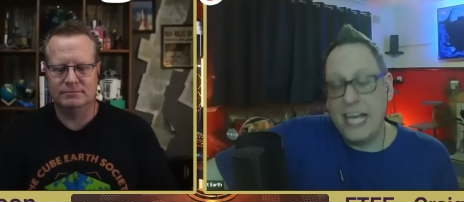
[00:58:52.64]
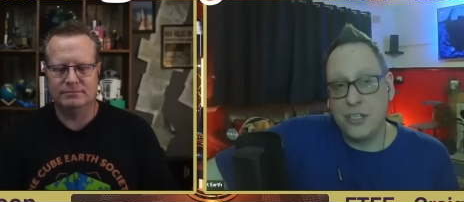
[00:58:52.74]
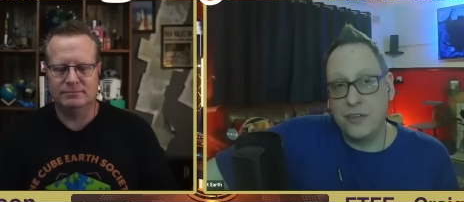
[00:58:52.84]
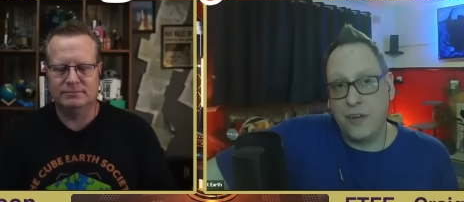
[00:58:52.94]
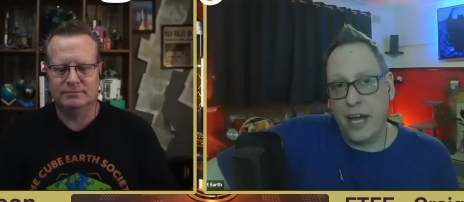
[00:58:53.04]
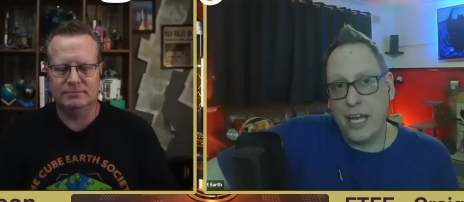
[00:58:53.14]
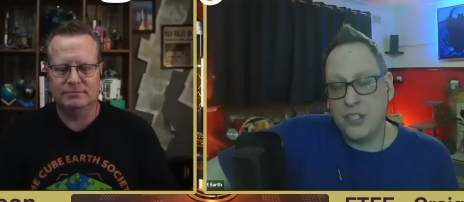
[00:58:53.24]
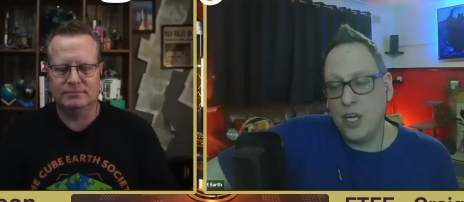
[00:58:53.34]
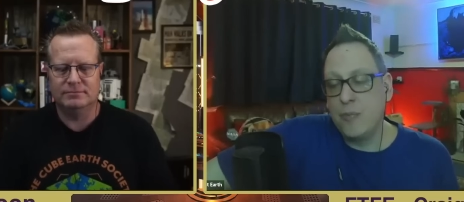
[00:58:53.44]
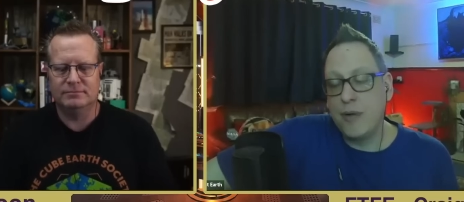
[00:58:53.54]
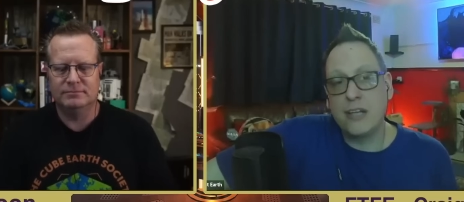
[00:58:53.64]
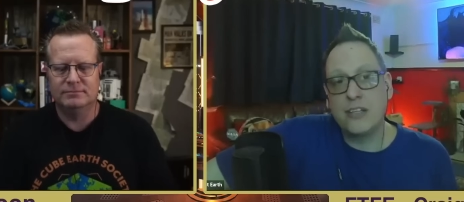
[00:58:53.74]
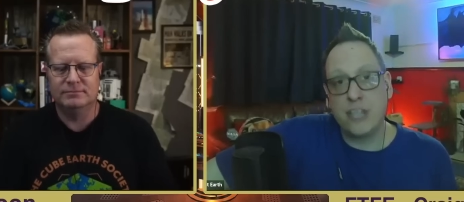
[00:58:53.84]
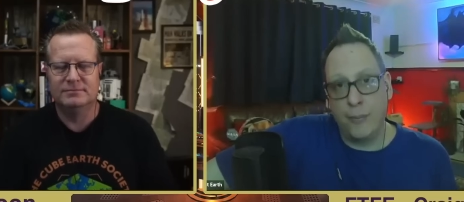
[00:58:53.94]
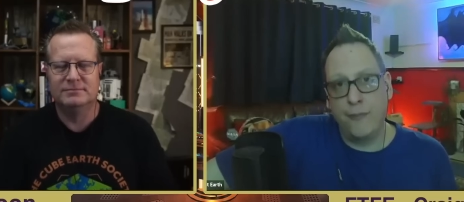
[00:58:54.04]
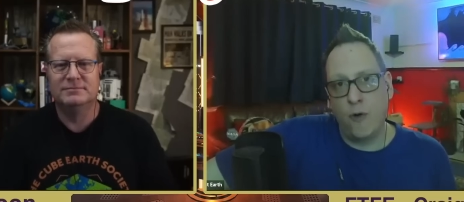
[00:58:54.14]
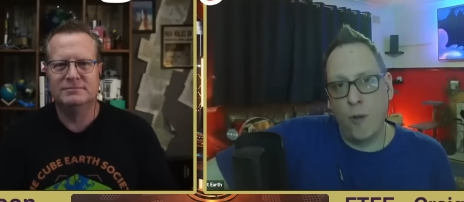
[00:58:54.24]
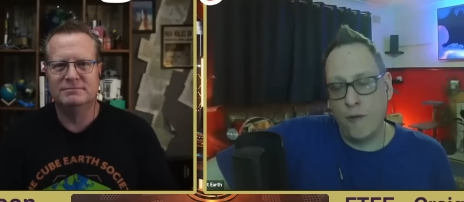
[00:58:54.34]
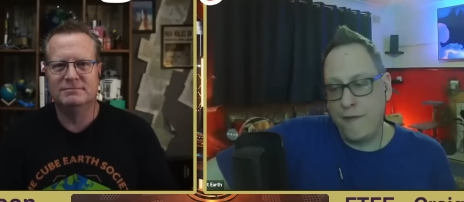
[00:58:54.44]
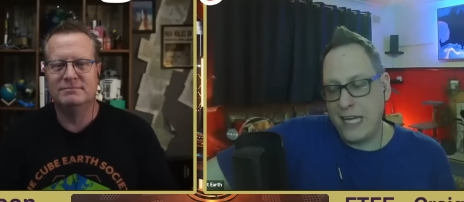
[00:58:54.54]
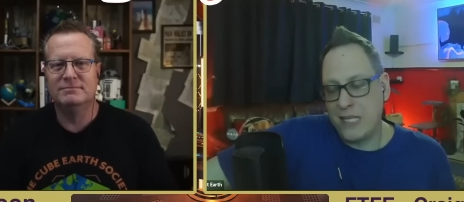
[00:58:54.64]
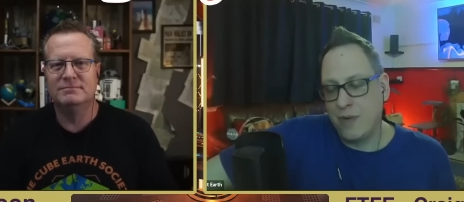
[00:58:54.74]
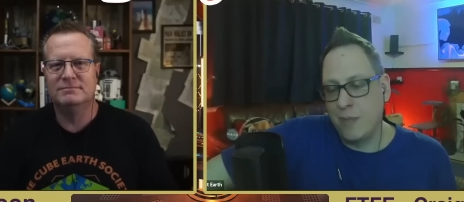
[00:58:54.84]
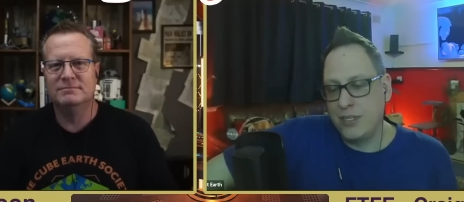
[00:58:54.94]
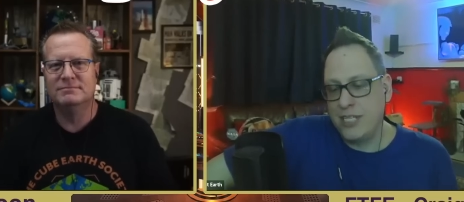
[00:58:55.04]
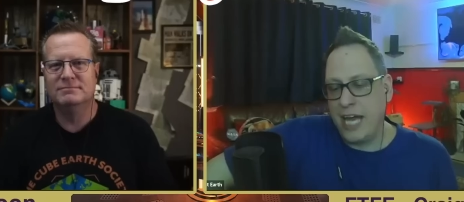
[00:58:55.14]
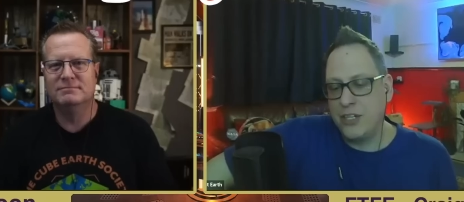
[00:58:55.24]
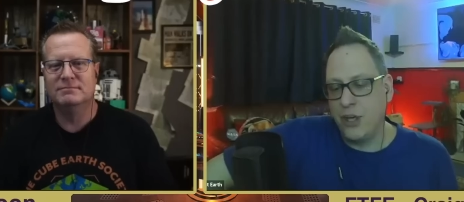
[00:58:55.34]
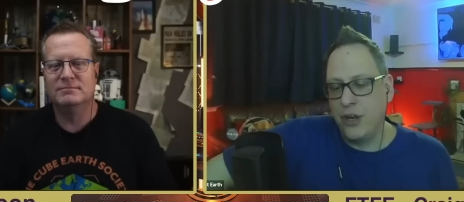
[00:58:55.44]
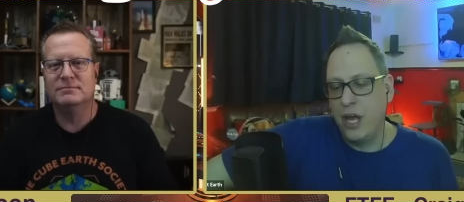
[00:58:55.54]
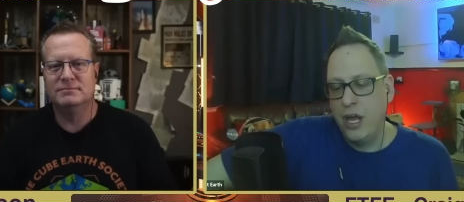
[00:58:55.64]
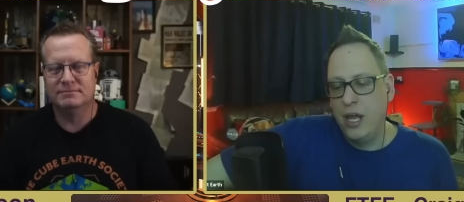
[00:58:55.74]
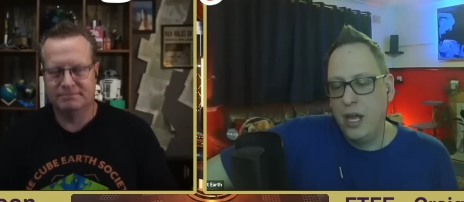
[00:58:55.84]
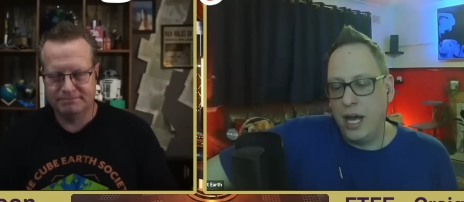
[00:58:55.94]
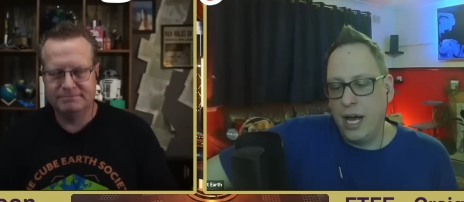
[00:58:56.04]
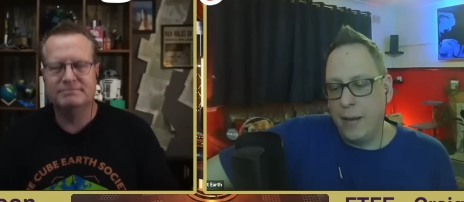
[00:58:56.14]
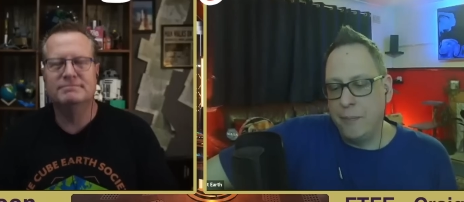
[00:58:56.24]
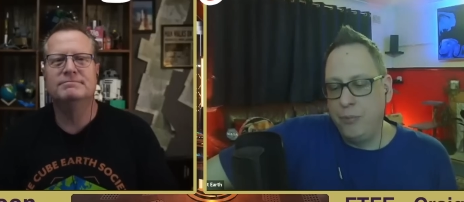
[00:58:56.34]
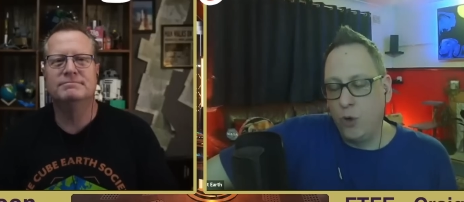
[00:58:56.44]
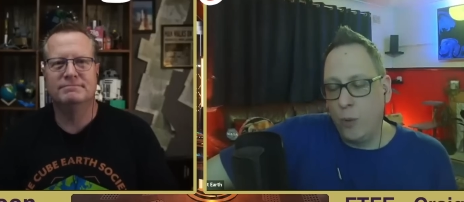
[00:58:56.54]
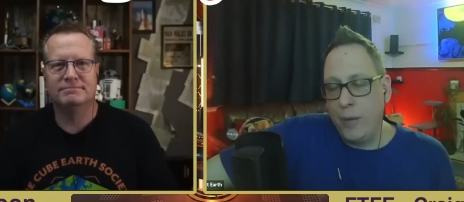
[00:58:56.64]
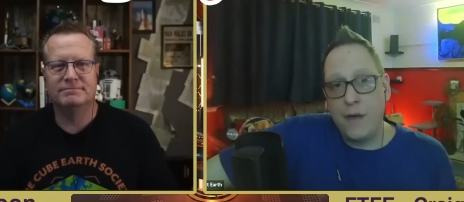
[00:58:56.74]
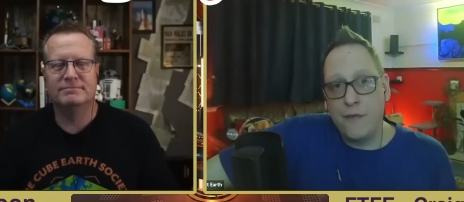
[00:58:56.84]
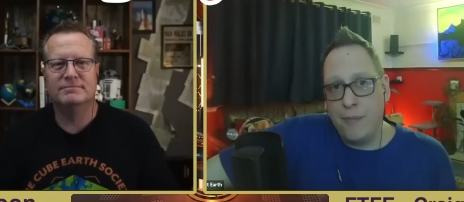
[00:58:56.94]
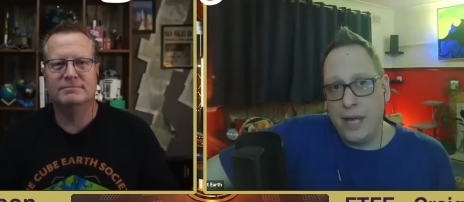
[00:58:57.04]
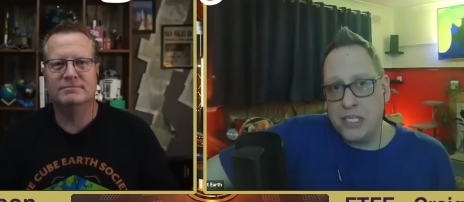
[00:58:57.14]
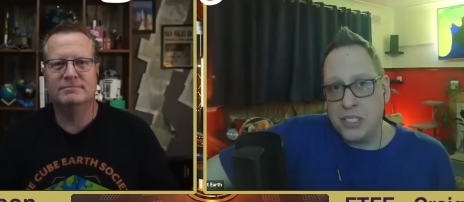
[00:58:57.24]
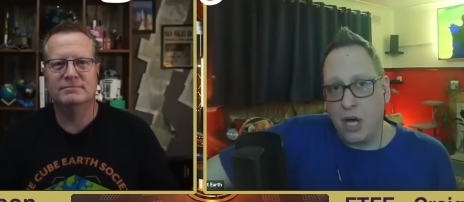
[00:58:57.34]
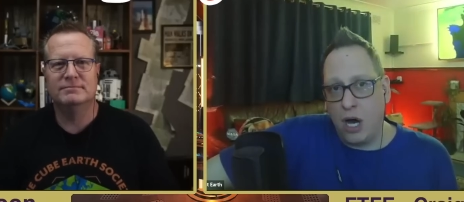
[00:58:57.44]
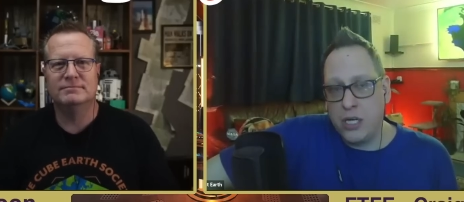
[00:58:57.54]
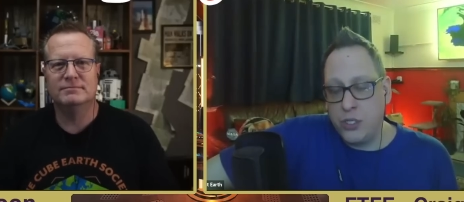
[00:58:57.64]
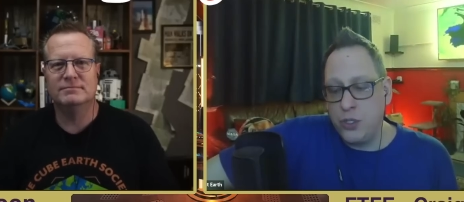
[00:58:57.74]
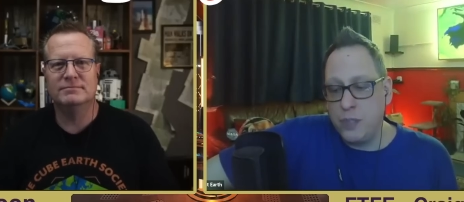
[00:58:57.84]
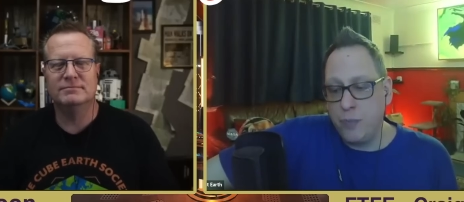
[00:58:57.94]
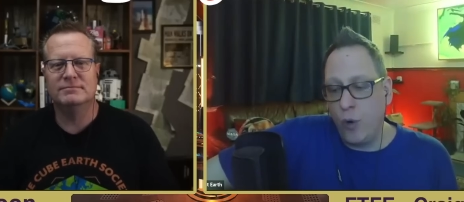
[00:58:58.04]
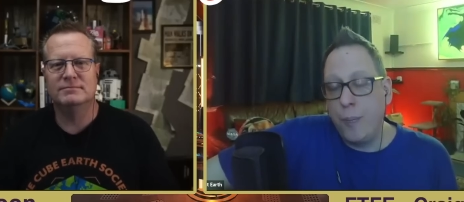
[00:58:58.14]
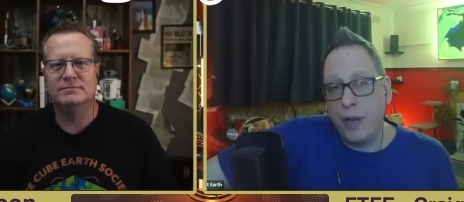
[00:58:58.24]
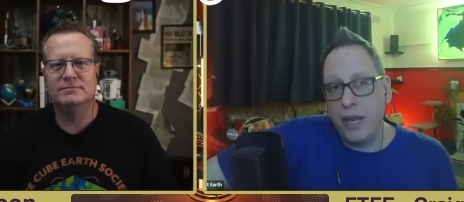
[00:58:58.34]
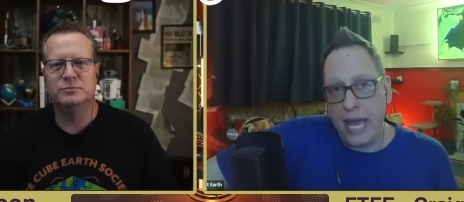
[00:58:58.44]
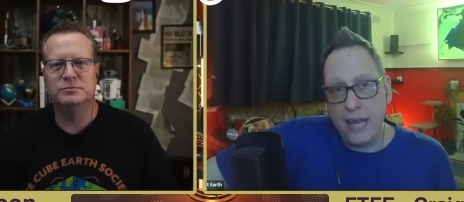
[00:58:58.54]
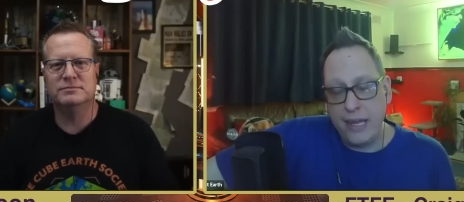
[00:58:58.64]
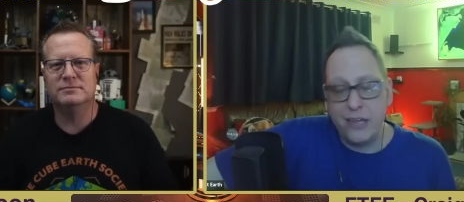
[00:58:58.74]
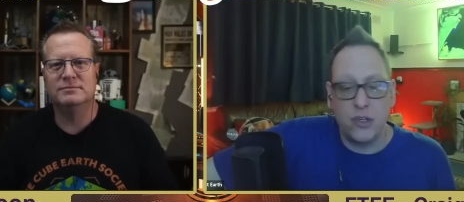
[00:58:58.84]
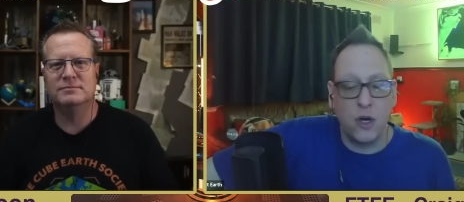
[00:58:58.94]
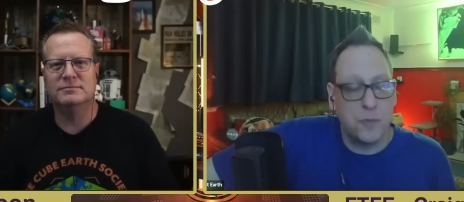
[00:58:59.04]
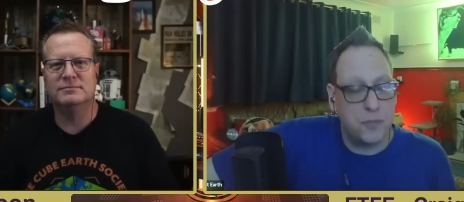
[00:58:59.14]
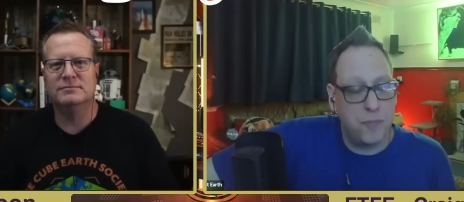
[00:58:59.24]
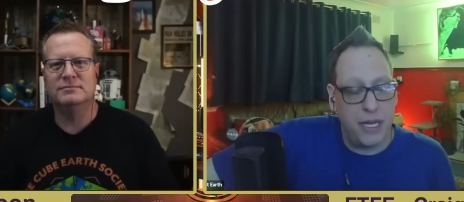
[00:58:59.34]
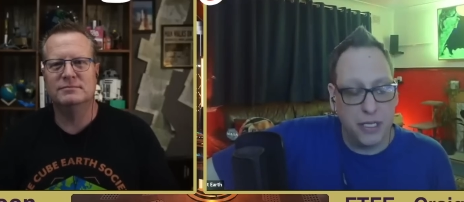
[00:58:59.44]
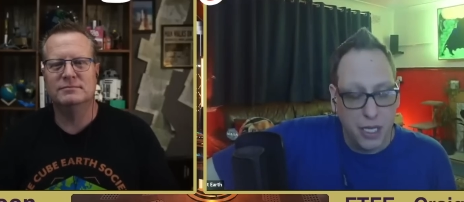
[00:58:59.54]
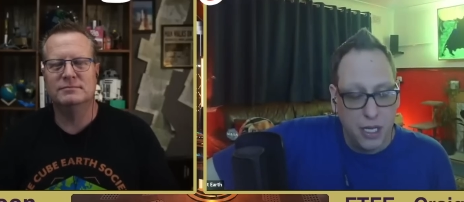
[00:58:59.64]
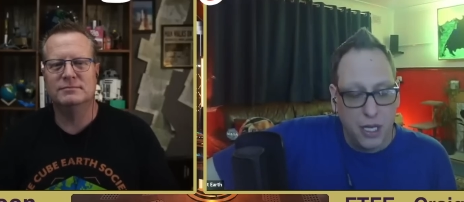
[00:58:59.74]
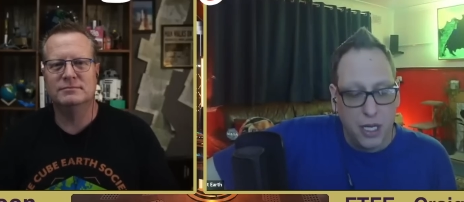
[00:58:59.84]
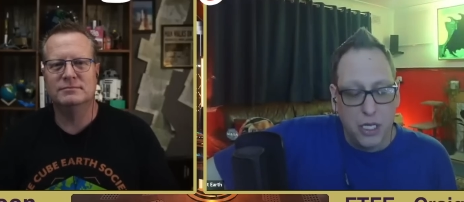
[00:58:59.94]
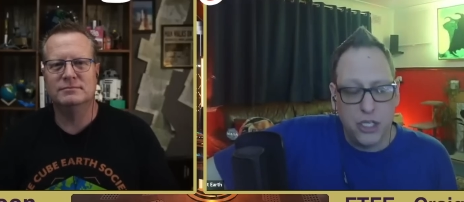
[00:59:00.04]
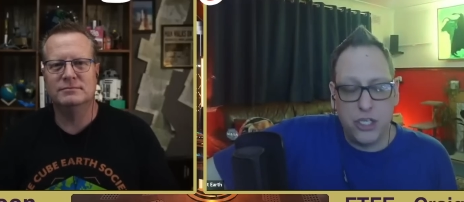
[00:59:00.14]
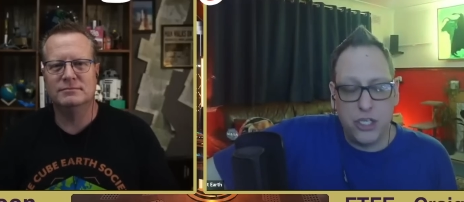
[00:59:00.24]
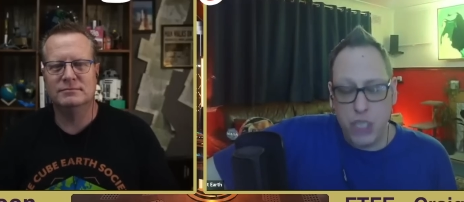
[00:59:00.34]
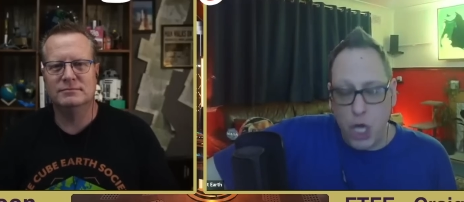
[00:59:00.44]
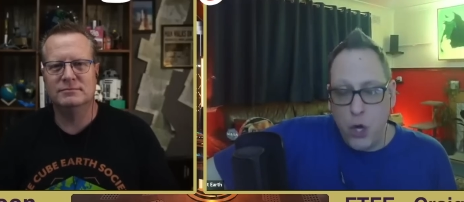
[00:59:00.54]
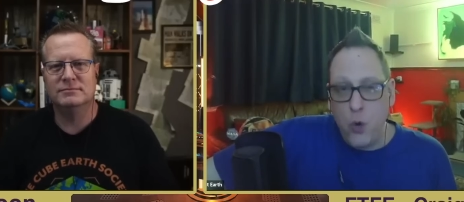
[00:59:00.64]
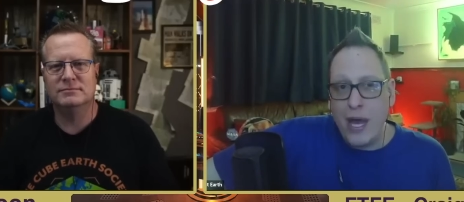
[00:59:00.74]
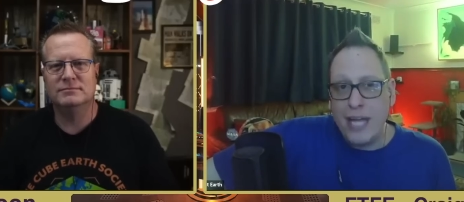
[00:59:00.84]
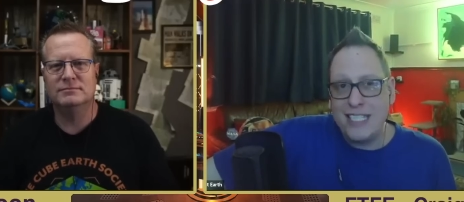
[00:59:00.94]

Speaker 1: it is advised that you bring some form of facepalm protection. Um, normally, other mitts are suitable, but lately the dirt has been so